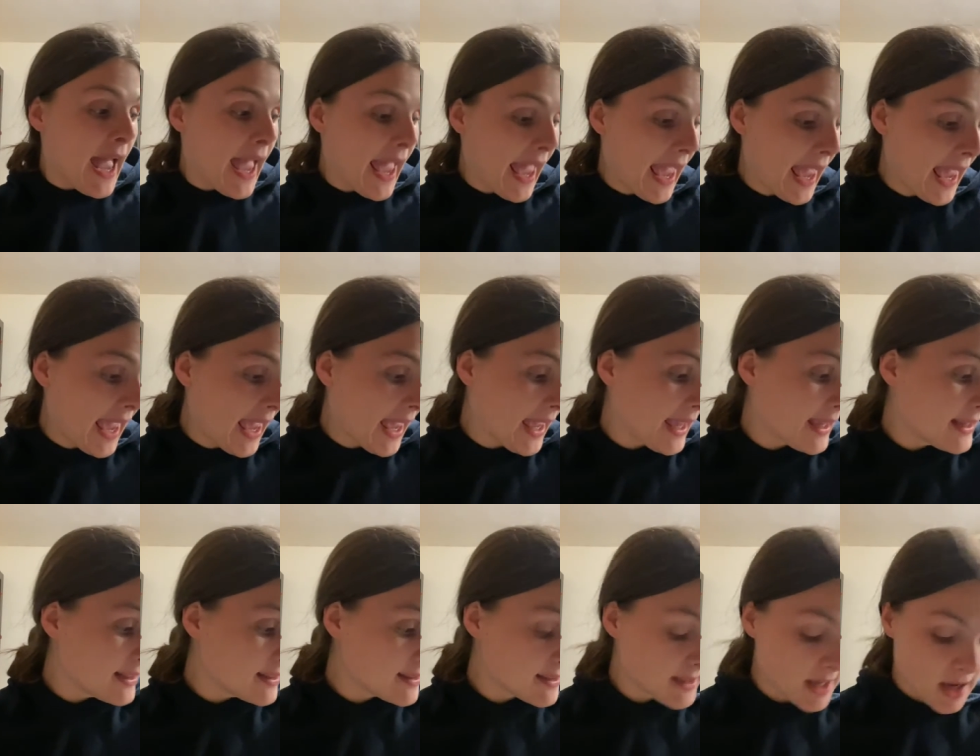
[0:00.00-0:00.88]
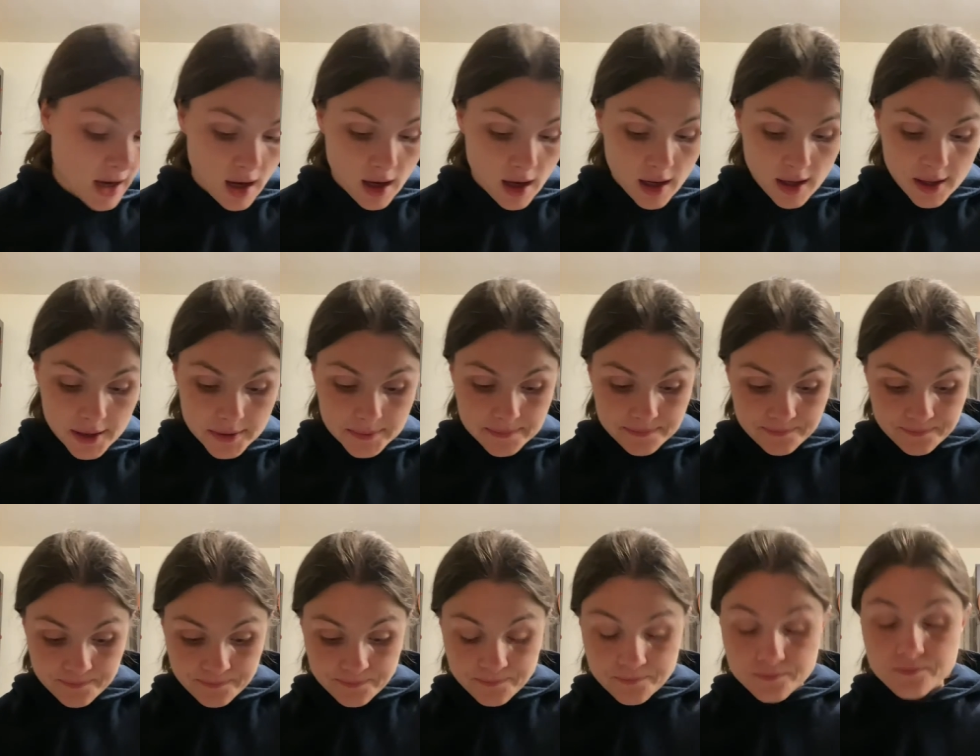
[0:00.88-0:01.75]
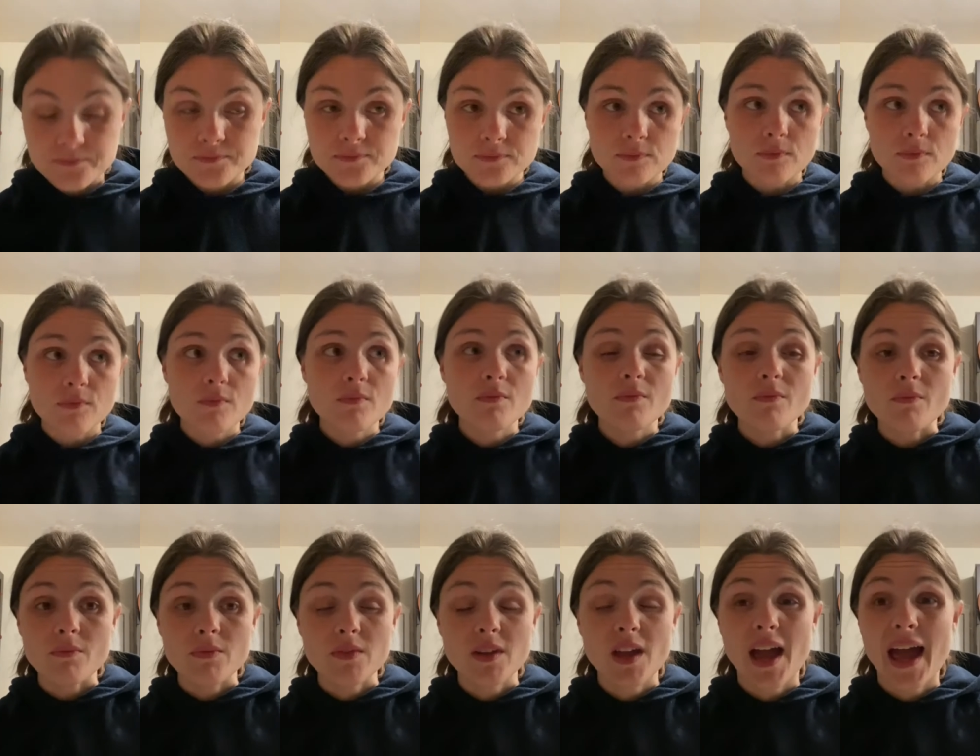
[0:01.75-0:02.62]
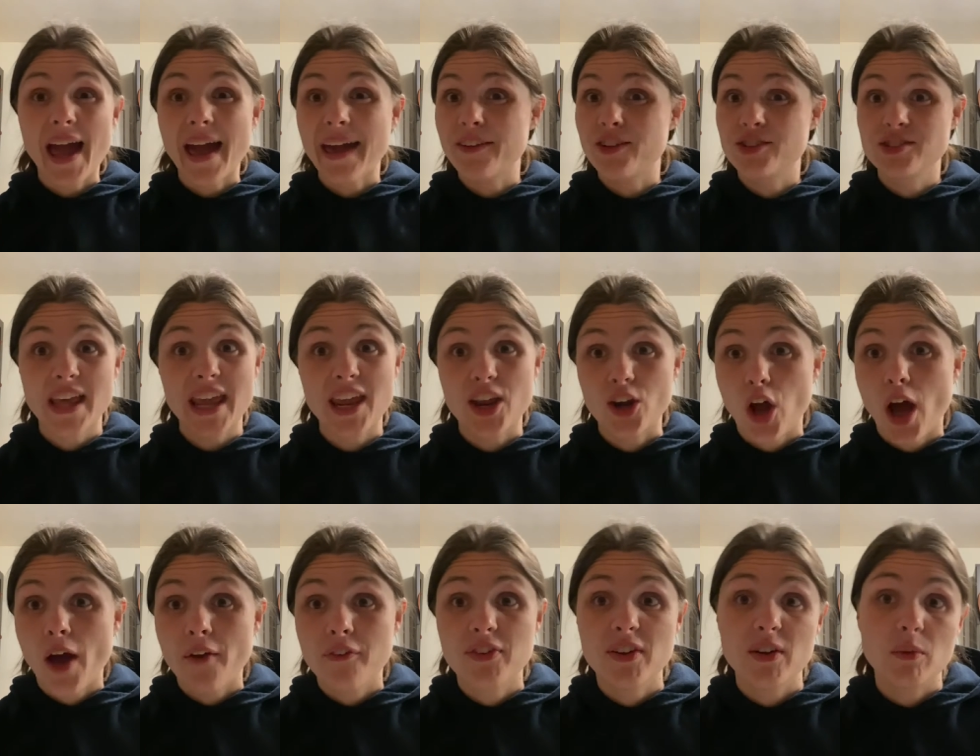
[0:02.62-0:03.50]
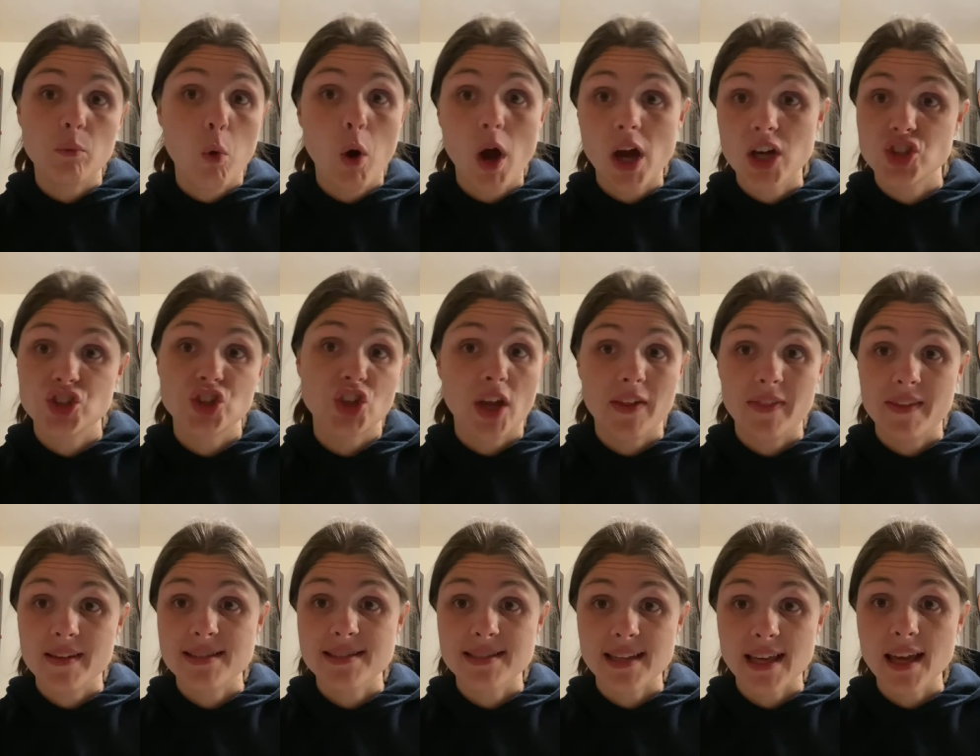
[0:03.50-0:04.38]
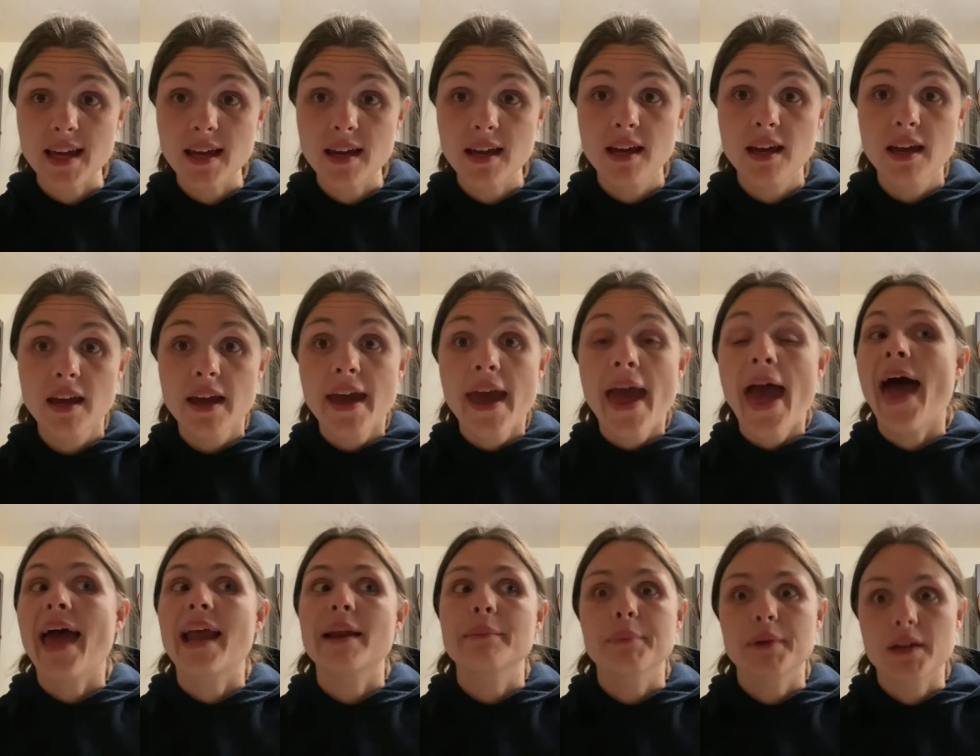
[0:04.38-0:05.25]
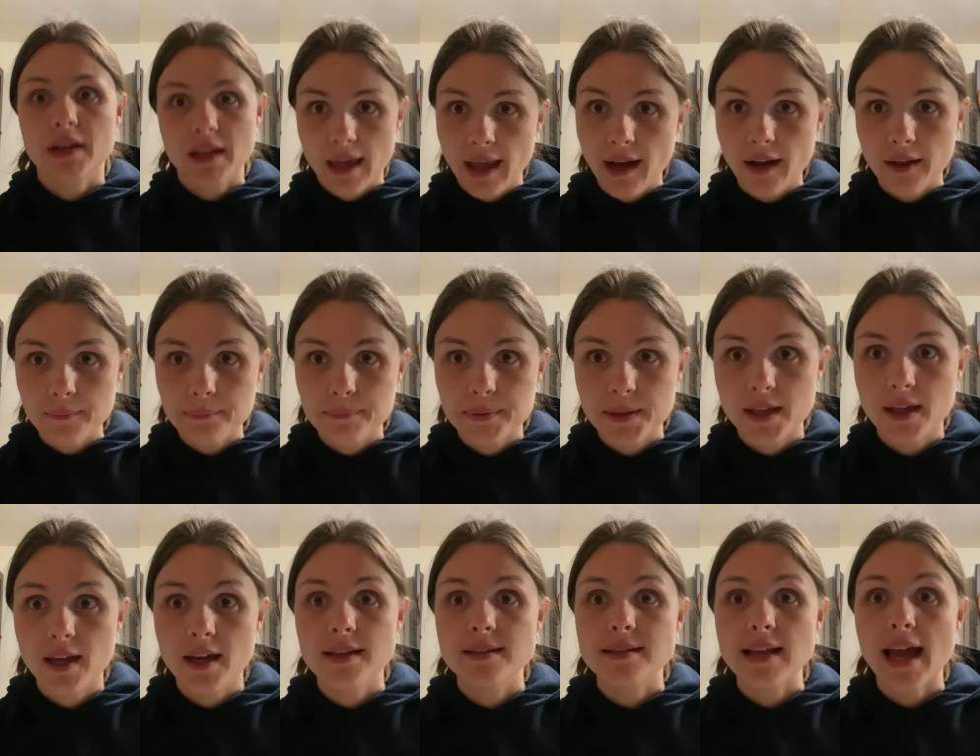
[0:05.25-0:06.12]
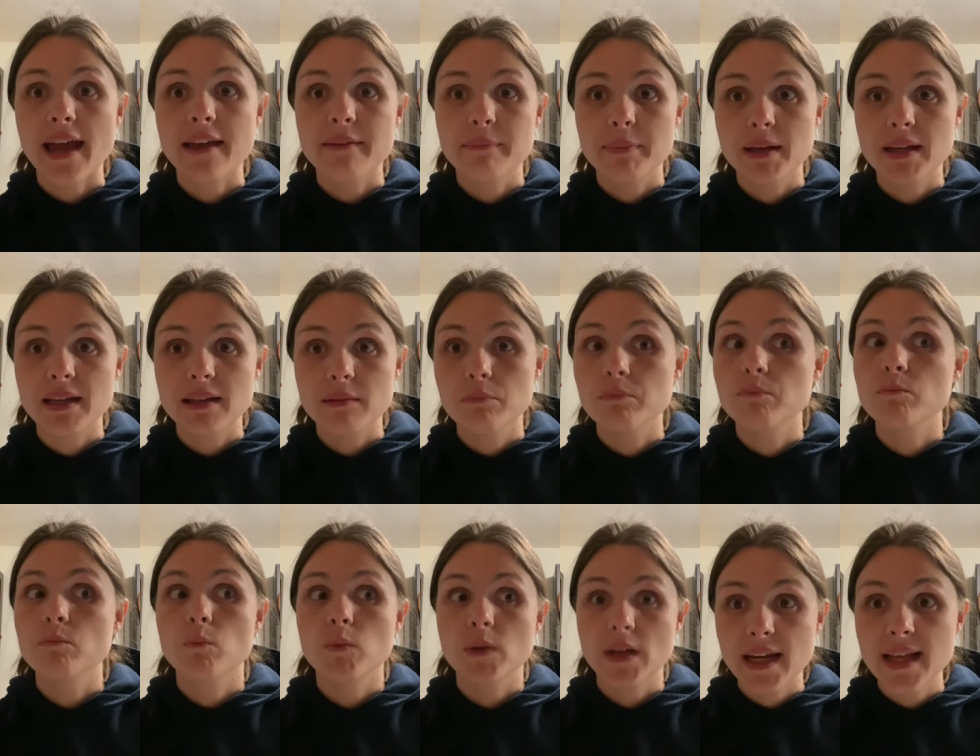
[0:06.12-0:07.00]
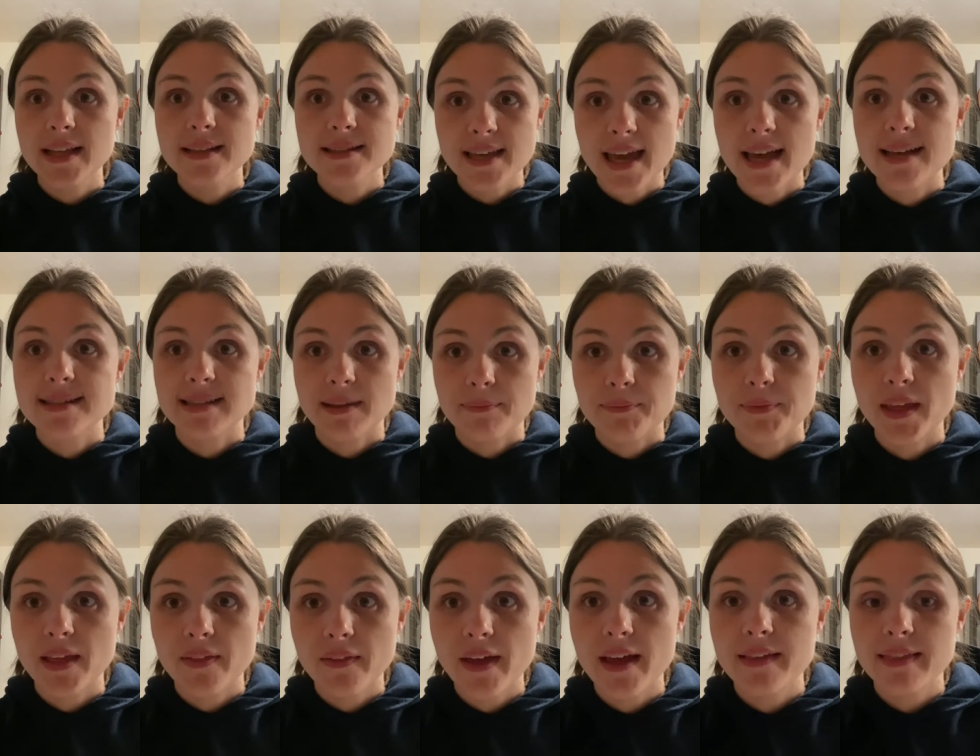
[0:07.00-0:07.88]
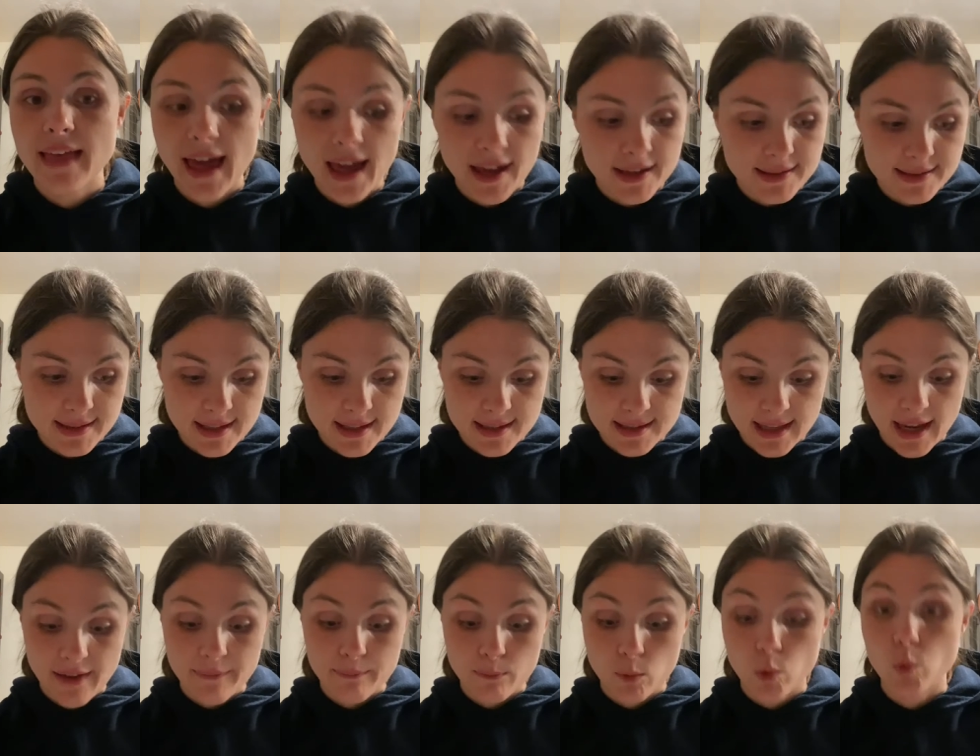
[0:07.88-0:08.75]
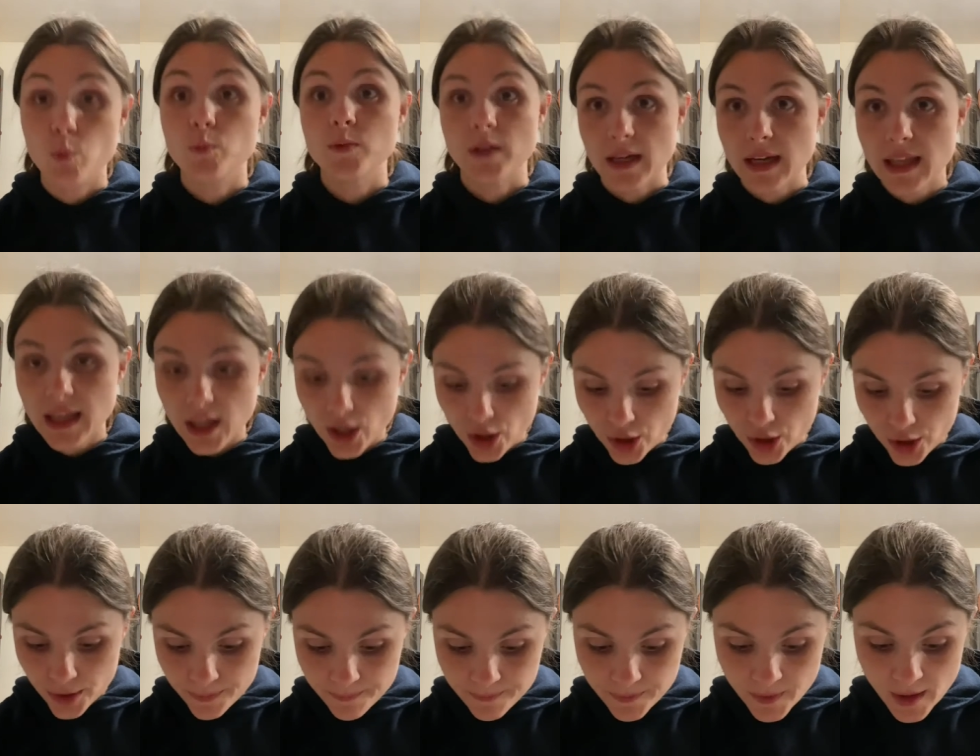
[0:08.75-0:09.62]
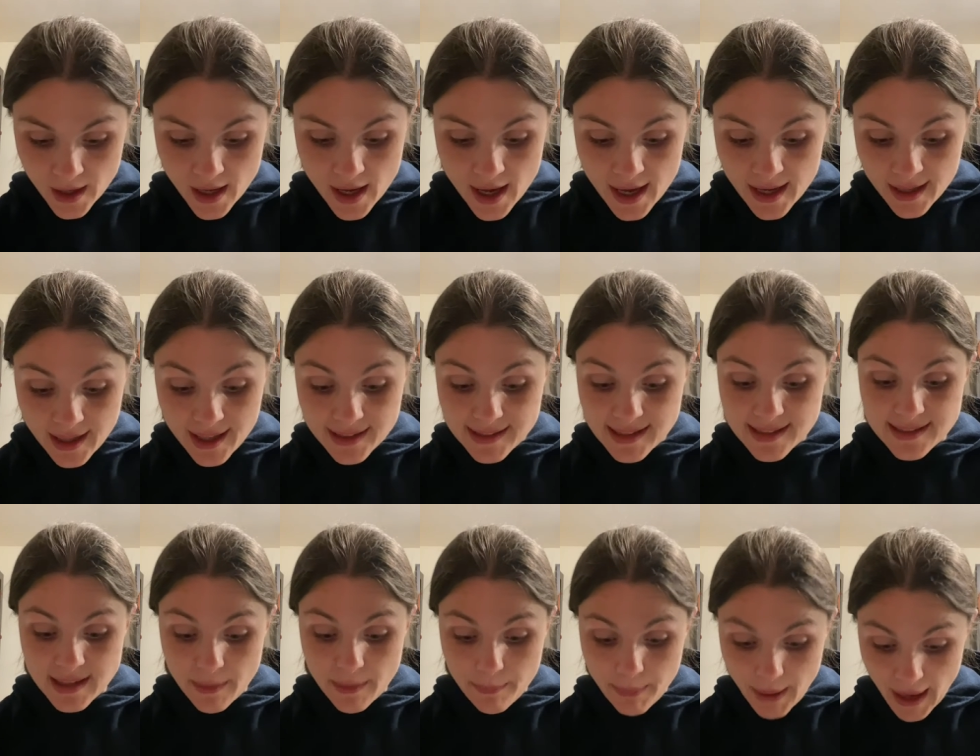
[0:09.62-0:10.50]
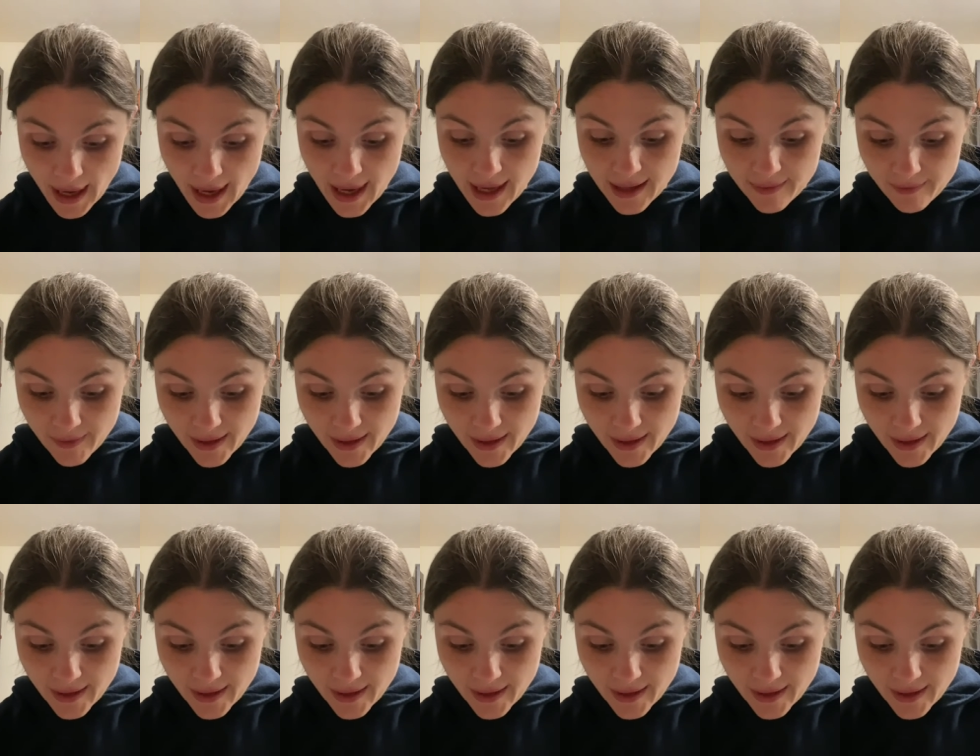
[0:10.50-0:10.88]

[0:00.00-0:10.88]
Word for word: And um, I can just take it off and wash it in the sink and I'm gonna get it because I've been needing to get something like that since I moved in here because it's a pain.